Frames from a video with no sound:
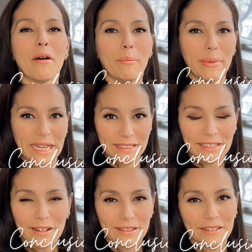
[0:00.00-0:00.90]

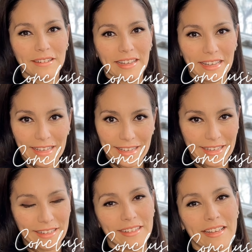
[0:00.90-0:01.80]
mental
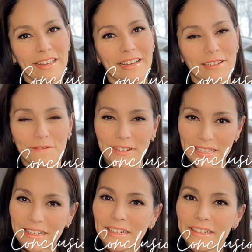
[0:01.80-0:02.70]
ease and
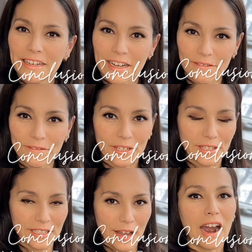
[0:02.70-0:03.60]
physical
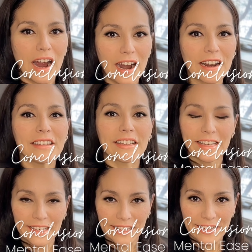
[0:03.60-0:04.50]
comfort are the
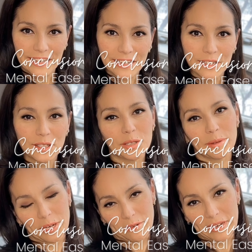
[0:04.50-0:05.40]
key to
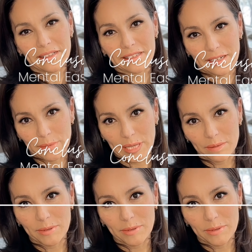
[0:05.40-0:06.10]
increasing milk